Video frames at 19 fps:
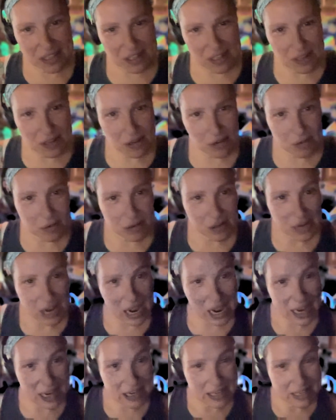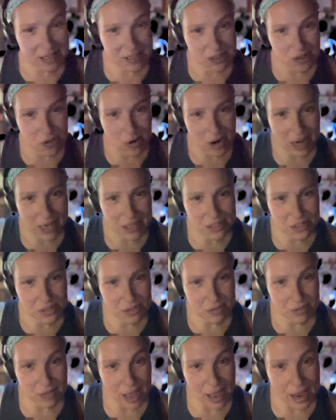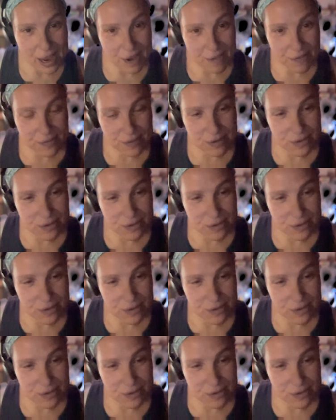you know, guide and direct your life.